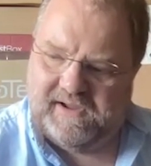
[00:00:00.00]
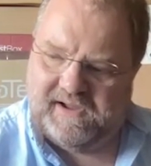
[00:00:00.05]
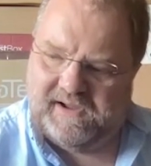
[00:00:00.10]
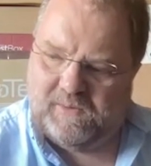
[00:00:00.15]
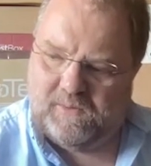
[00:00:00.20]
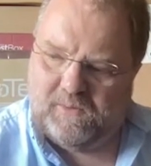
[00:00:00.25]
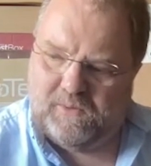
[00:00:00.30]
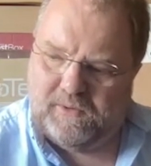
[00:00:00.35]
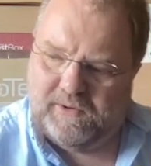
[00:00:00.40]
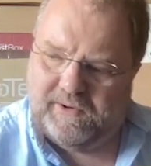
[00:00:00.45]

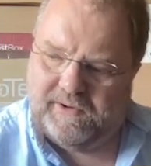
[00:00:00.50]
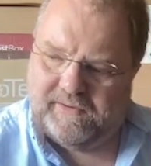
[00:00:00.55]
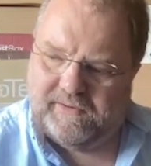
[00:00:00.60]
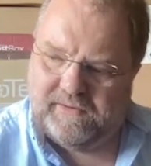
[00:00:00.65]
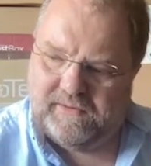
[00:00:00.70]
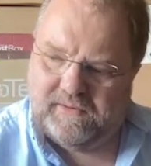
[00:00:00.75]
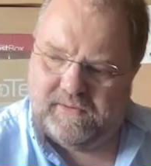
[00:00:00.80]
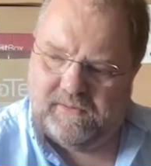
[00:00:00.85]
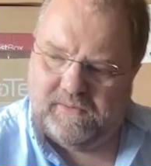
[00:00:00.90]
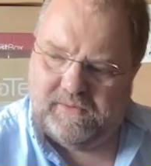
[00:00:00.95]
at what
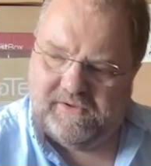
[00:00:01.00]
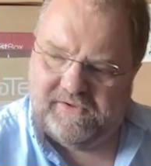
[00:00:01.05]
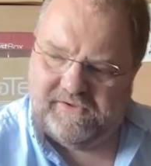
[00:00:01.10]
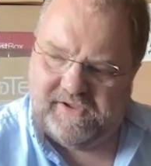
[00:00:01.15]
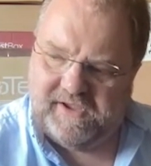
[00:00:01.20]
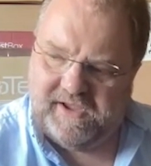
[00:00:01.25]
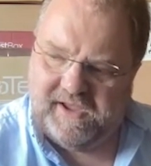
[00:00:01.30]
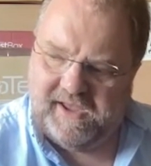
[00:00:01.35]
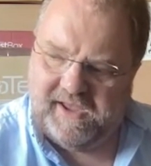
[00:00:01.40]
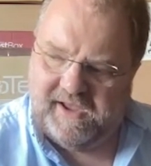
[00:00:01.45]
we're
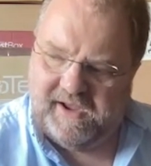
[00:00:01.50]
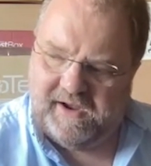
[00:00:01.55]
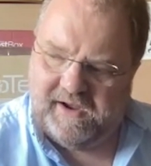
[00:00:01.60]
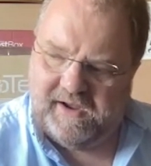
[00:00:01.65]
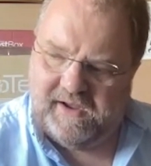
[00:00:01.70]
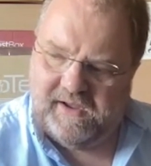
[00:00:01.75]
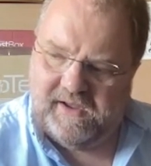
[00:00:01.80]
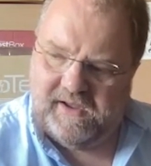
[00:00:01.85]
seeing